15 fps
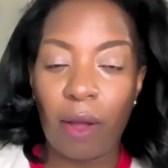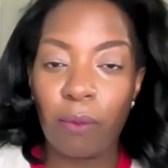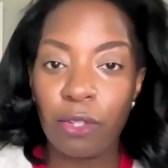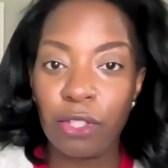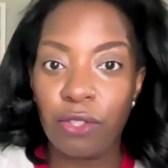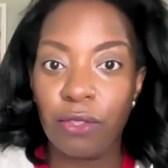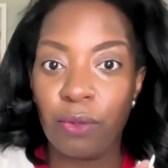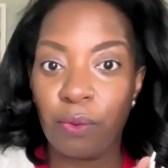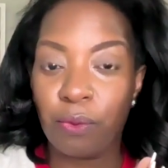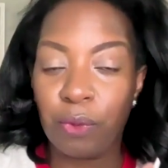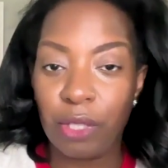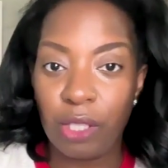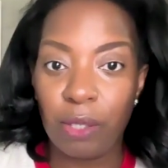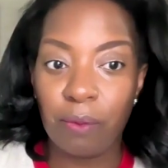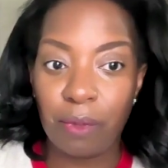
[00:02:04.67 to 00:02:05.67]
I want you to
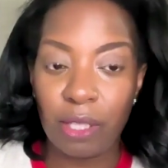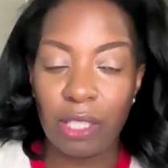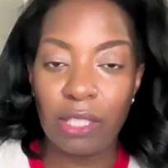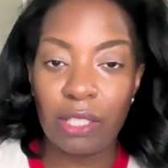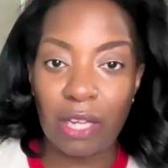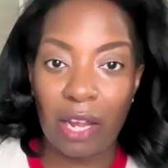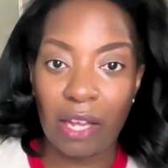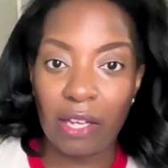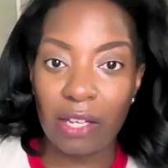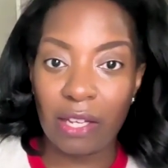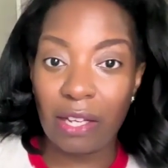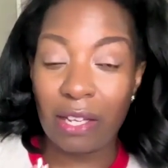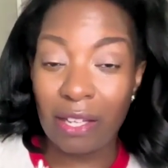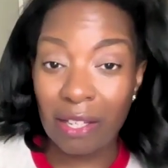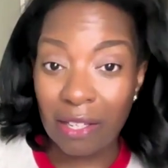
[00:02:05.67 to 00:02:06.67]
really take
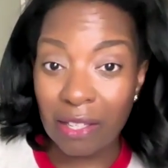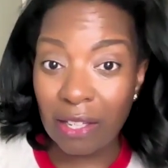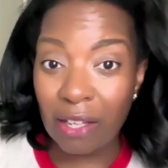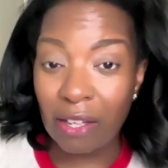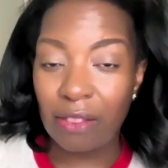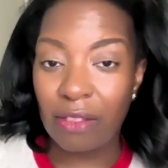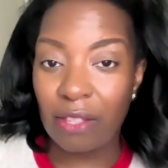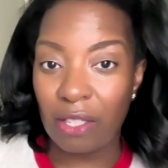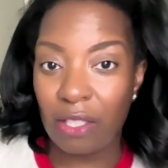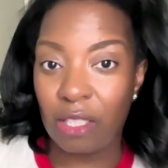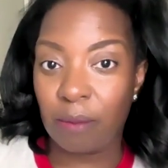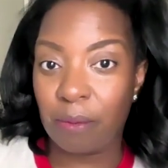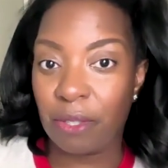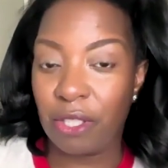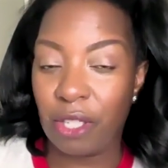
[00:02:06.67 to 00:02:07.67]
in
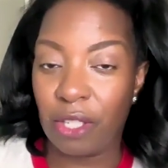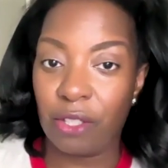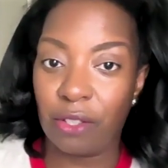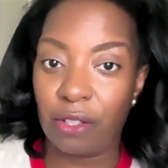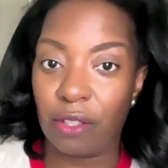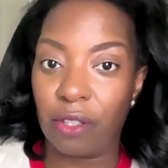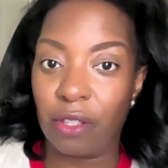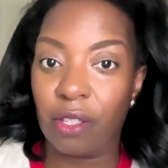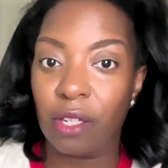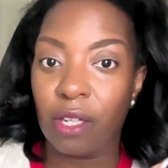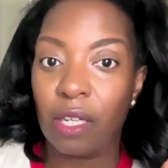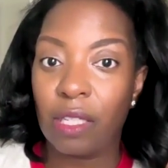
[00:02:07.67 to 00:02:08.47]
these particular